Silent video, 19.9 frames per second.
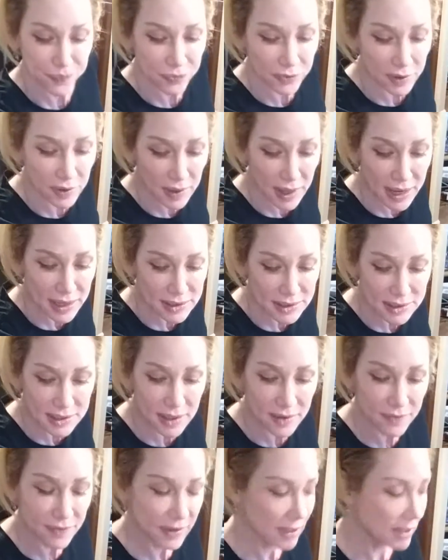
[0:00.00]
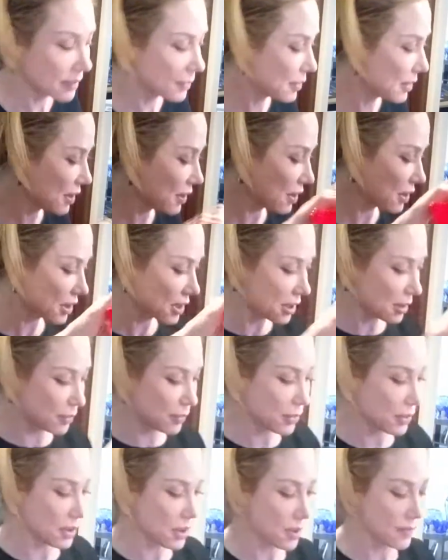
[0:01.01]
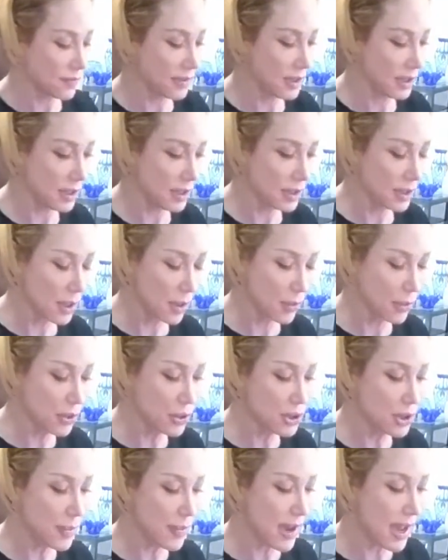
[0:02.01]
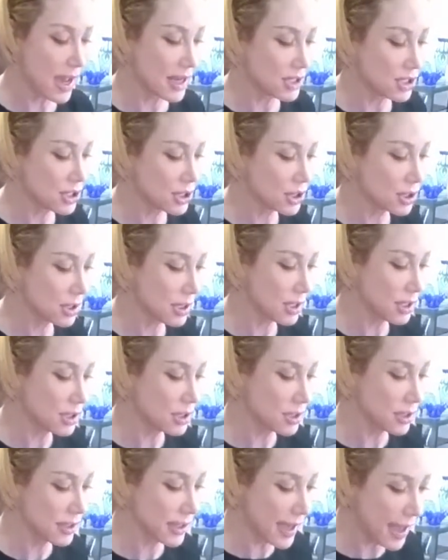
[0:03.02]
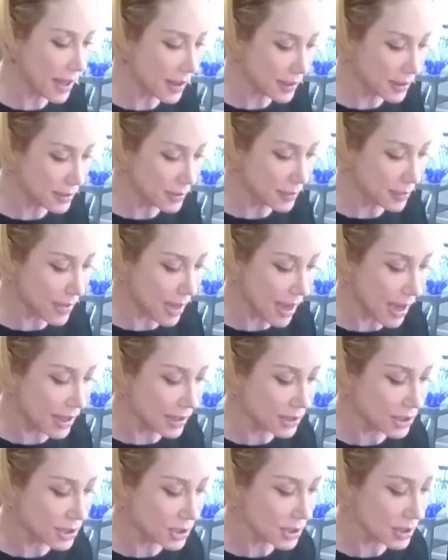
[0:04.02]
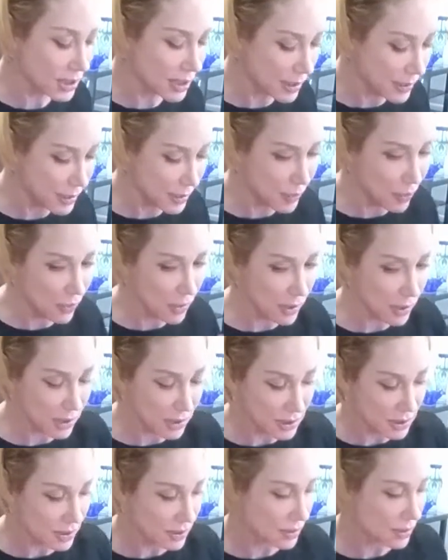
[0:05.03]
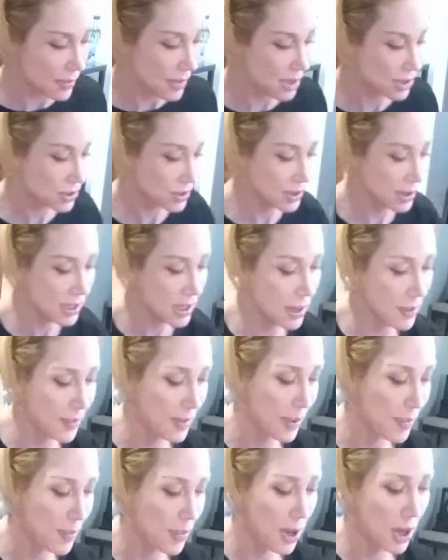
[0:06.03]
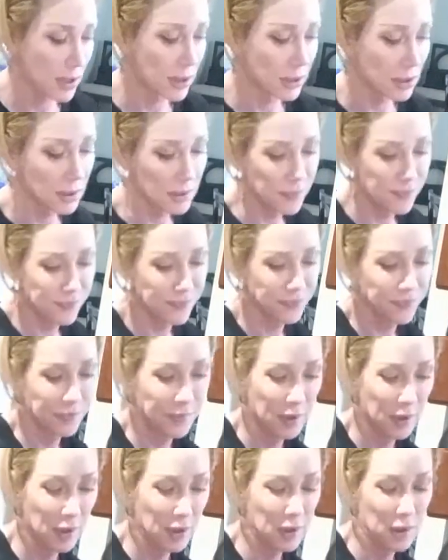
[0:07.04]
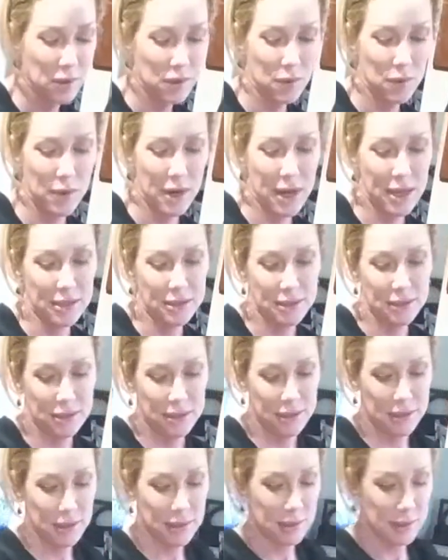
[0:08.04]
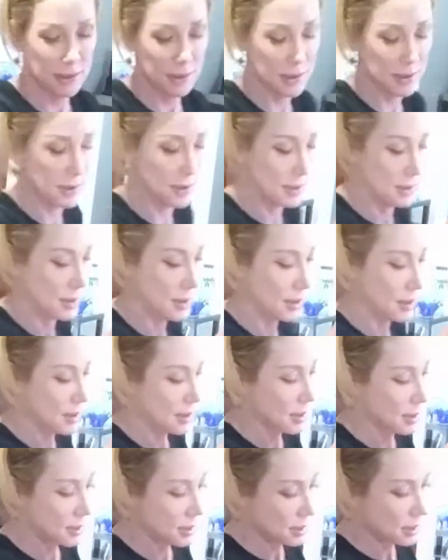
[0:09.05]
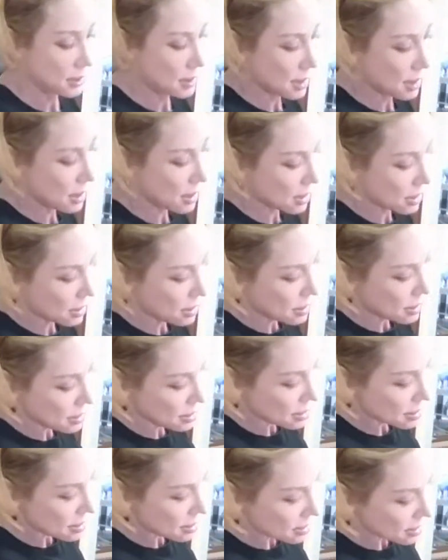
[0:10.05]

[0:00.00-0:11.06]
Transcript: The last of the kombucha batch into the gallon batch, and then I'm going to pour it into the measuring cup and bottle the rest. So